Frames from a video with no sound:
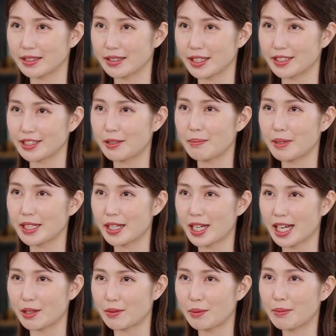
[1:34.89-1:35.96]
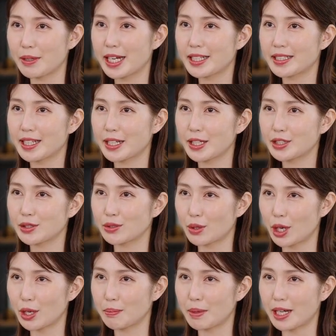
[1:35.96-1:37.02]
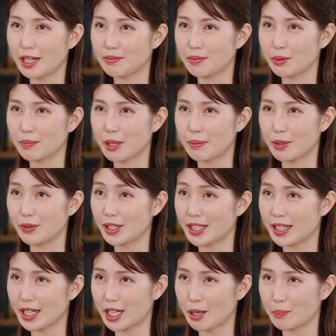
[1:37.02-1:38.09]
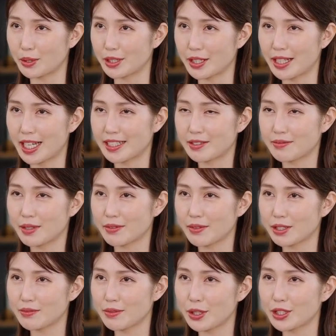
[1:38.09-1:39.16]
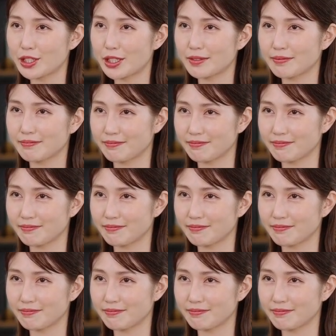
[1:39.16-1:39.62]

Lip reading: It's a bit like replacing a strong, painful memory with a less vivid version.